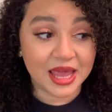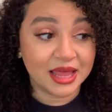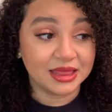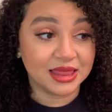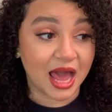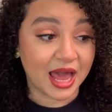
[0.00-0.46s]

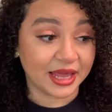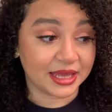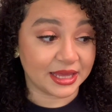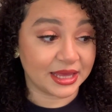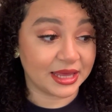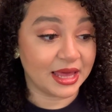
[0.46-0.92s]

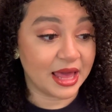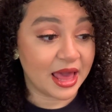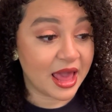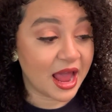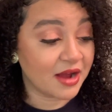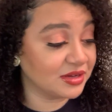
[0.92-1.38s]
Like
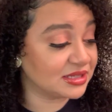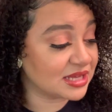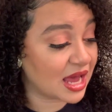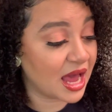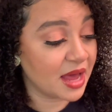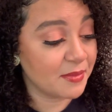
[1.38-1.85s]
every
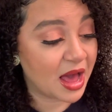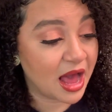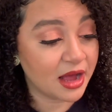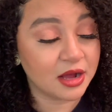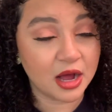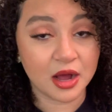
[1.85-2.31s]
time
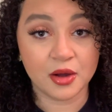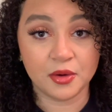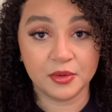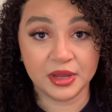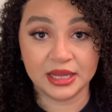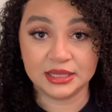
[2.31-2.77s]
I
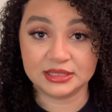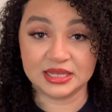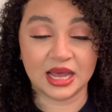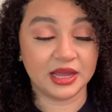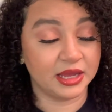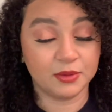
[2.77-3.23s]
go and
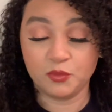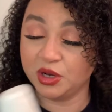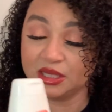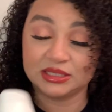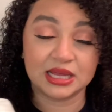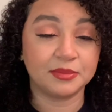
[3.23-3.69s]

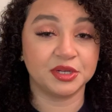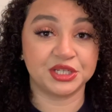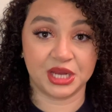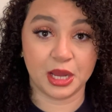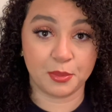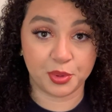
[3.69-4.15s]
when it's time to
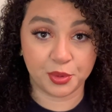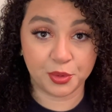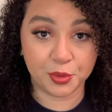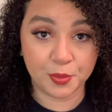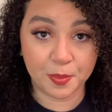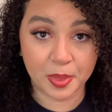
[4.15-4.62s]

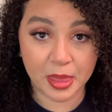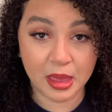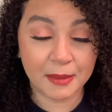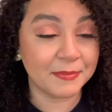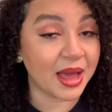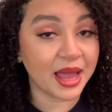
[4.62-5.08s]
shampoo,
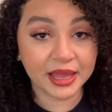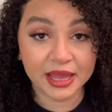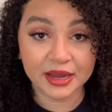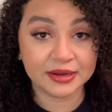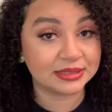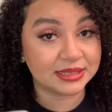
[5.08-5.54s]
my
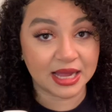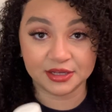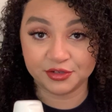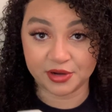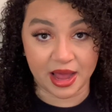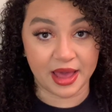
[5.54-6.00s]
hair is
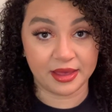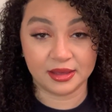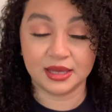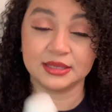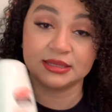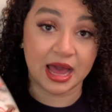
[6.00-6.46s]
not dry
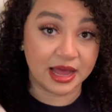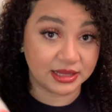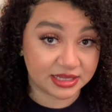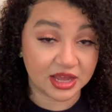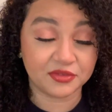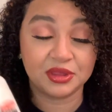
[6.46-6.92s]
because I
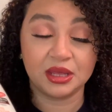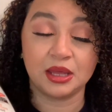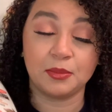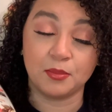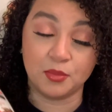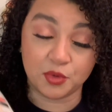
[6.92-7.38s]

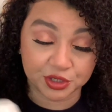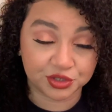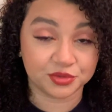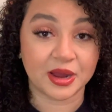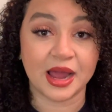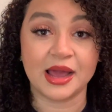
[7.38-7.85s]
definitely
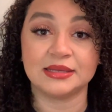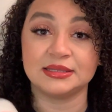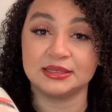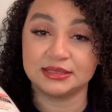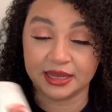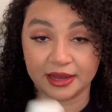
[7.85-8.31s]
moisturize
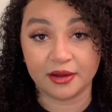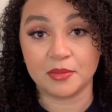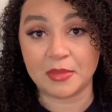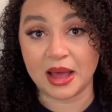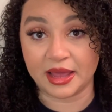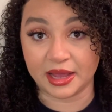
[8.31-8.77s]
and take care of
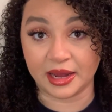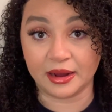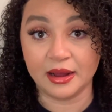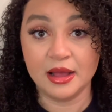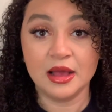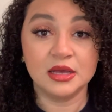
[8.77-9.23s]
my
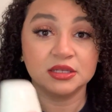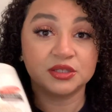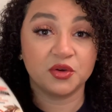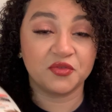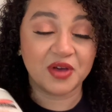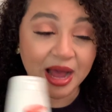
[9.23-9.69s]
hair.
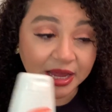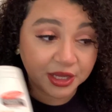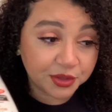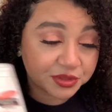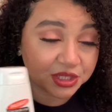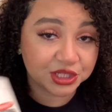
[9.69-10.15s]
So if I
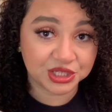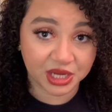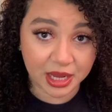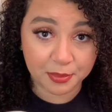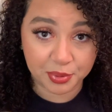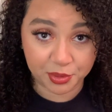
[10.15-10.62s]
use a
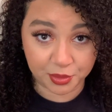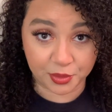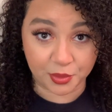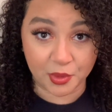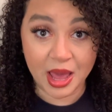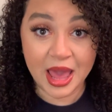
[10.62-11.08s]

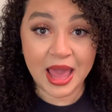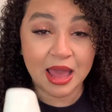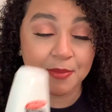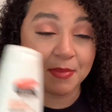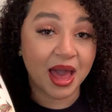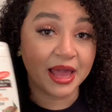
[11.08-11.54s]
shampoo
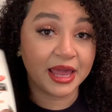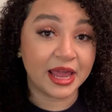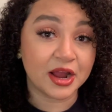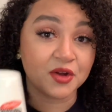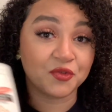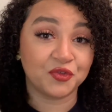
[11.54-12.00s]
and my
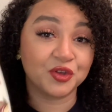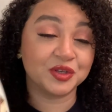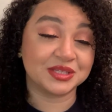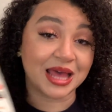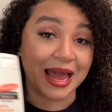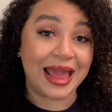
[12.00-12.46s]
hair
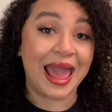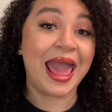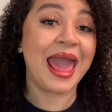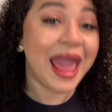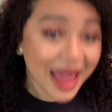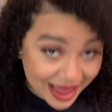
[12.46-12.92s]
feels like,
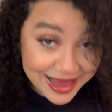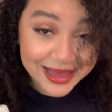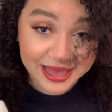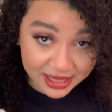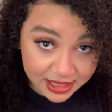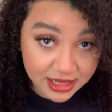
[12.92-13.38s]

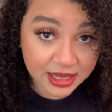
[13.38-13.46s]
hey,